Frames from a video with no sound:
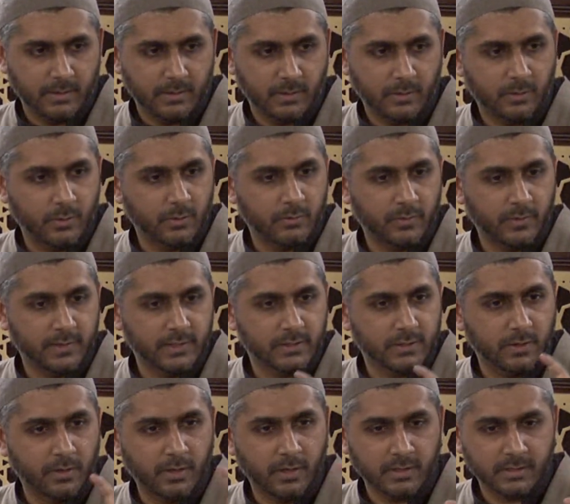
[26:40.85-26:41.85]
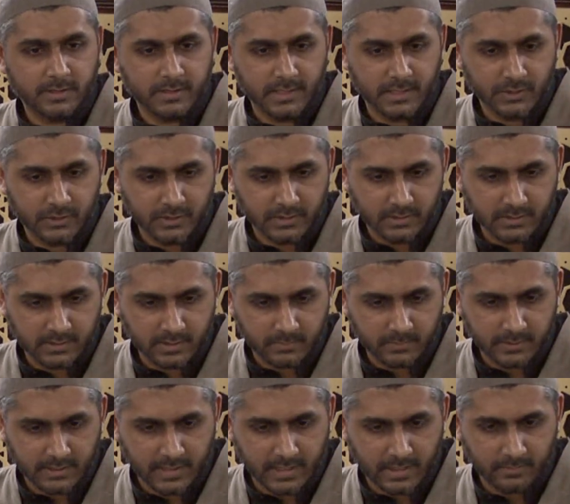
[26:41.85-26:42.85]
You go for these long sessions
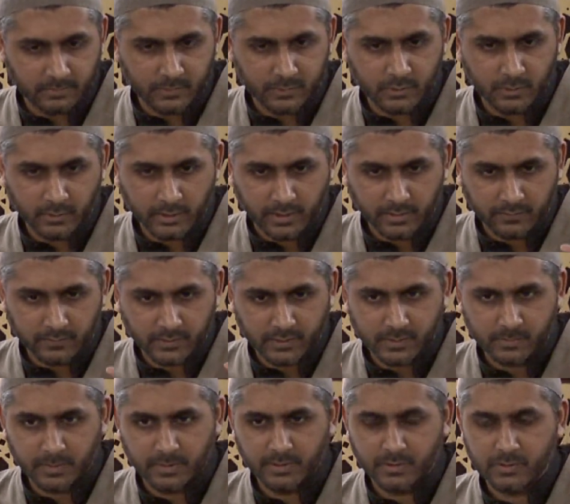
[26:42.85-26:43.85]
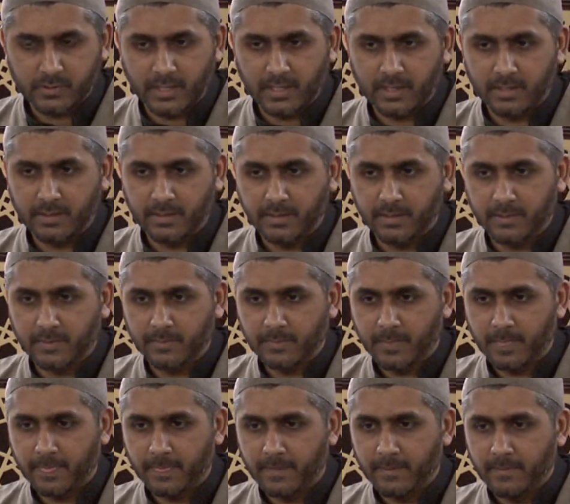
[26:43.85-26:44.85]
sometimes looking for spirituality.
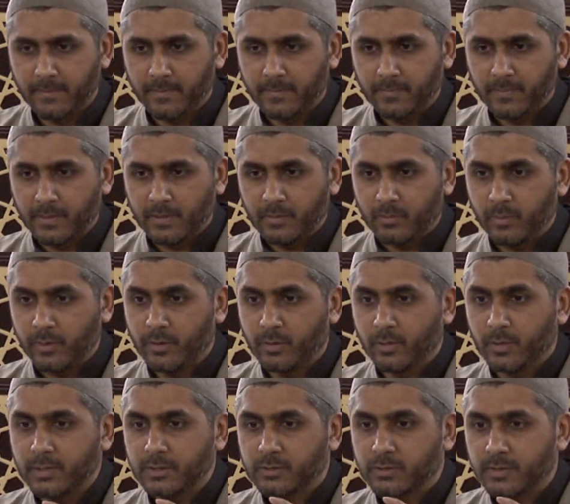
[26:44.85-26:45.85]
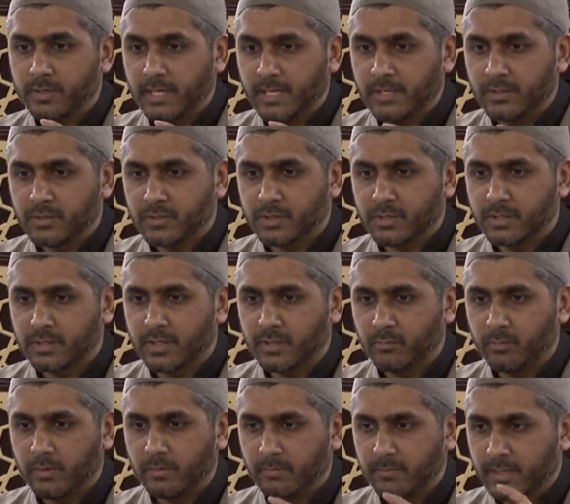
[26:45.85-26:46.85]
We go into nature and
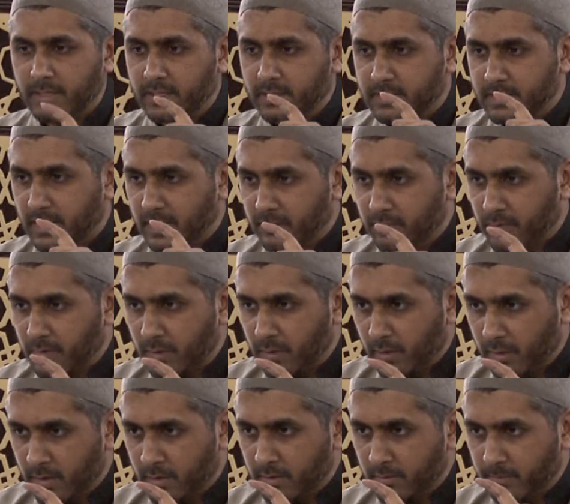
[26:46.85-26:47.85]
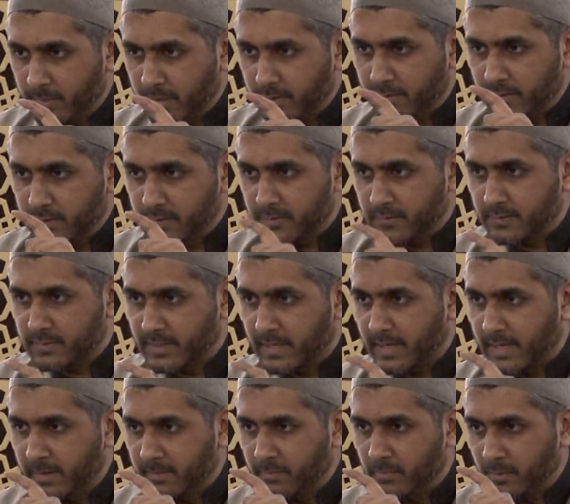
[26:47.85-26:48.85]
we meditate for long periods of
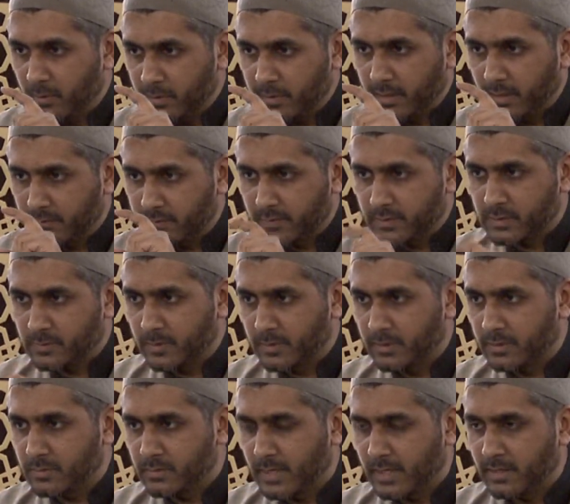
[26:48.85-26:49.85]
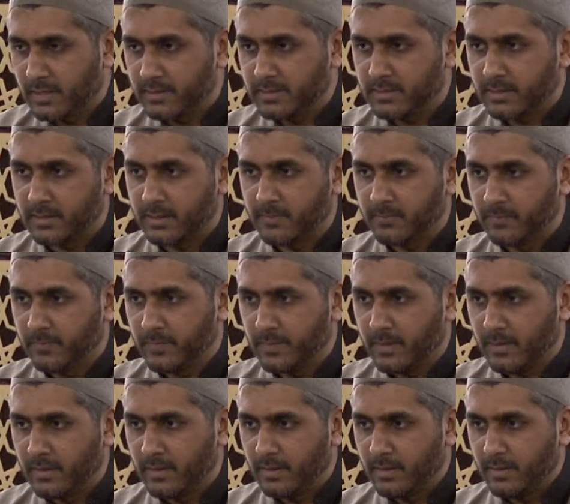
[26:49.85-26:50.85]
time looking for spirituality.
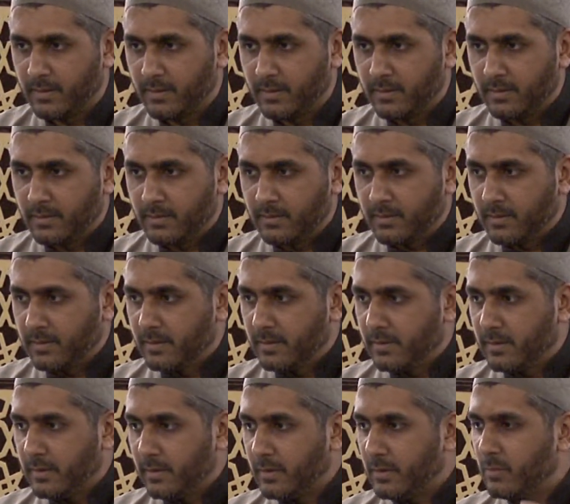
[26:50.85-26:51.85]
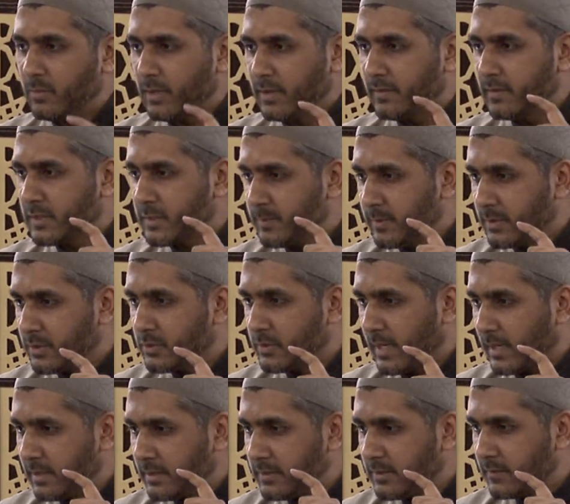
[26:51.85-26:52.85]
You know where the
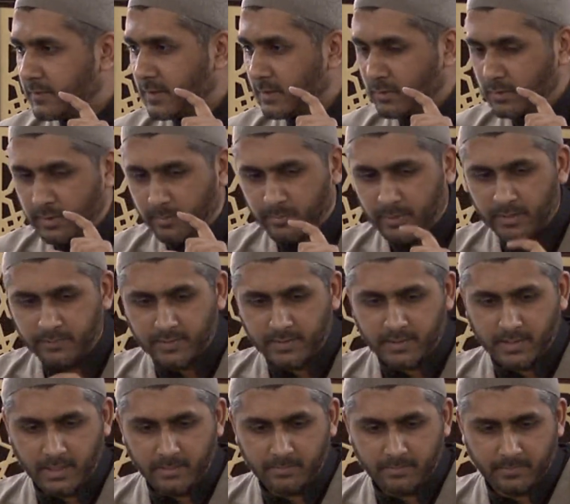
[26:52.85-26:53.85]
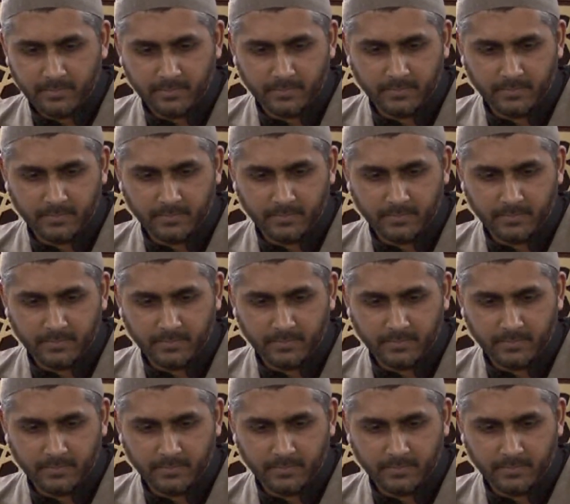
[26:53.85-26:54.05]
spirituality of the Holy Prophet came?